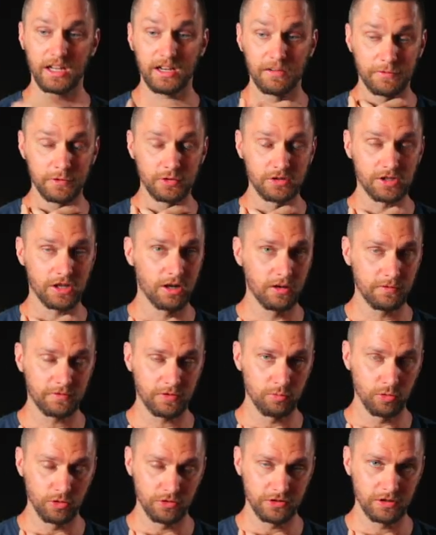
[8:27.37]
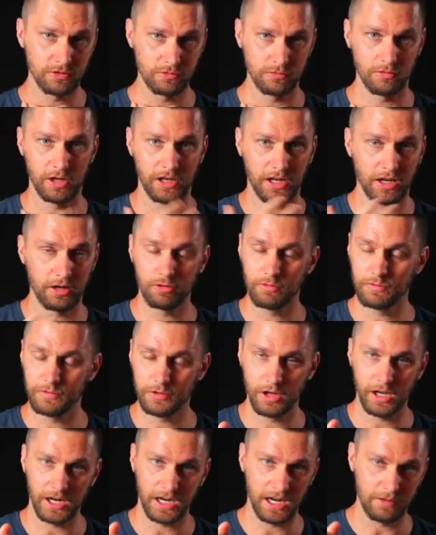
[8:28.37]
And it feels comfortable too. Like I don't
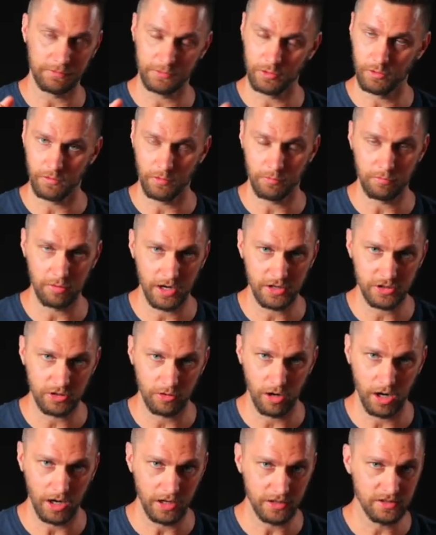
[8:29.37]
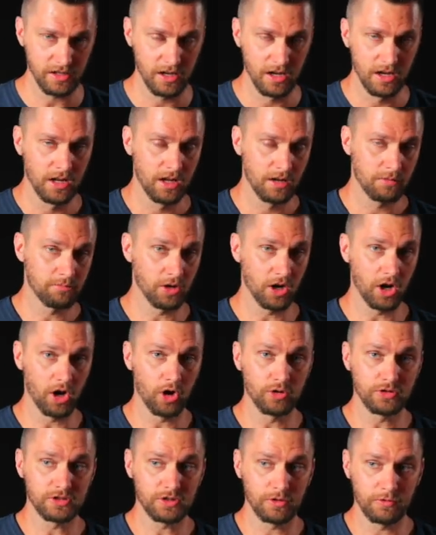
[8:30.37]
feel like I have to overpressurize, but I
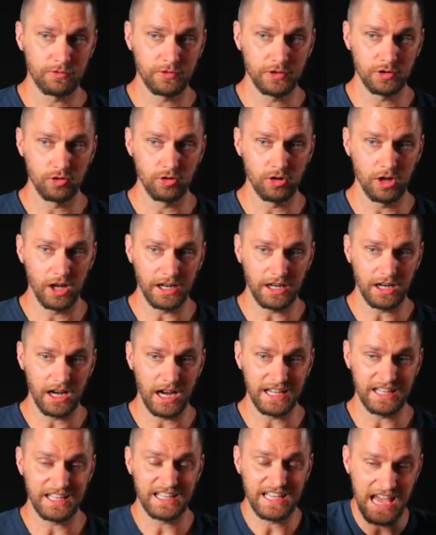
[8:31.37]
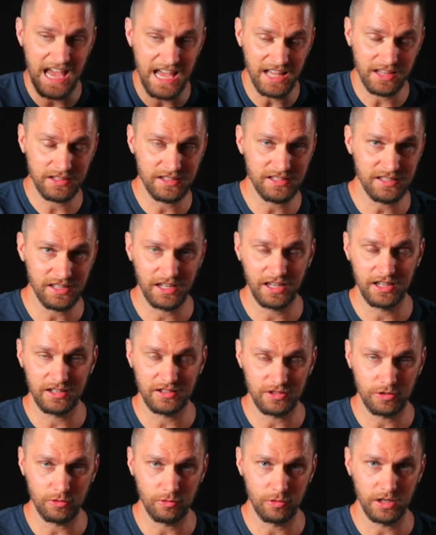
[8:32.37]
also feel like I can sing
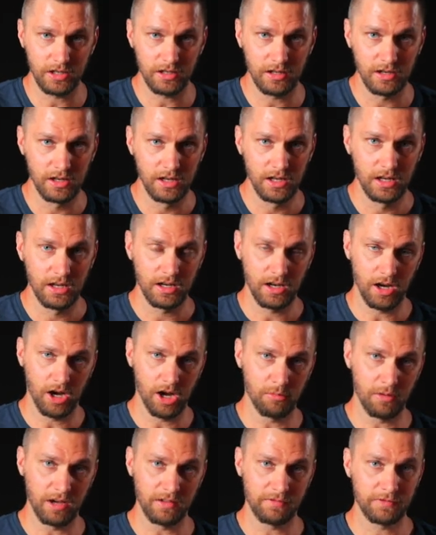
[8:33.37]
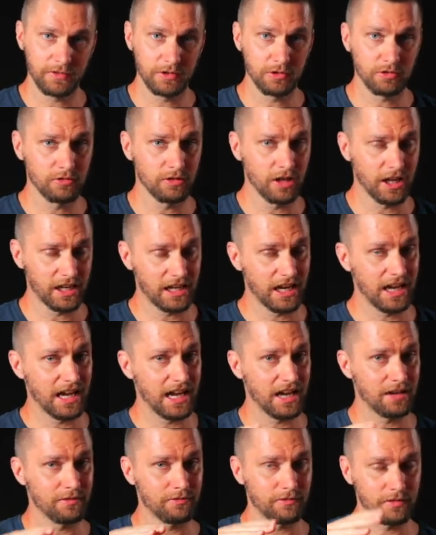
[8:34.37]
into it. Um, I feel like I
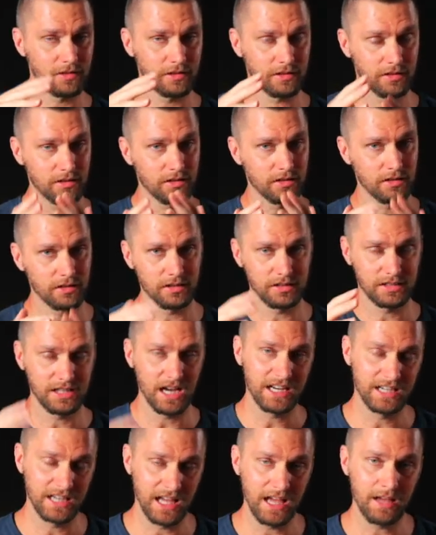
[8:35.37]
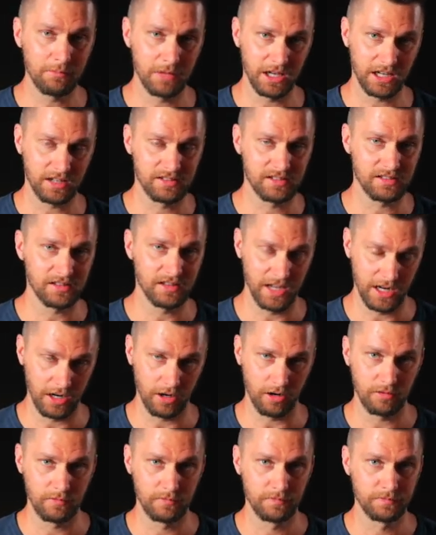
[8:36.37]
have dynamics
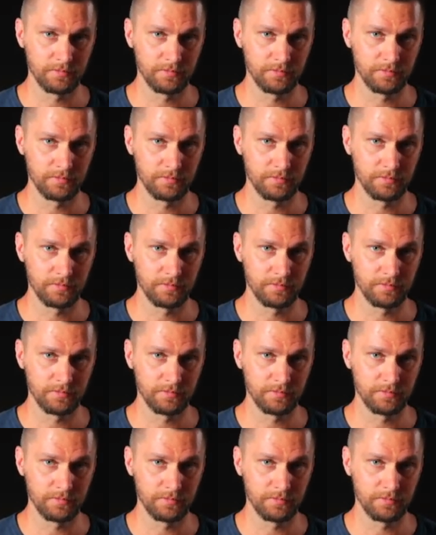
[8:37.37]
there.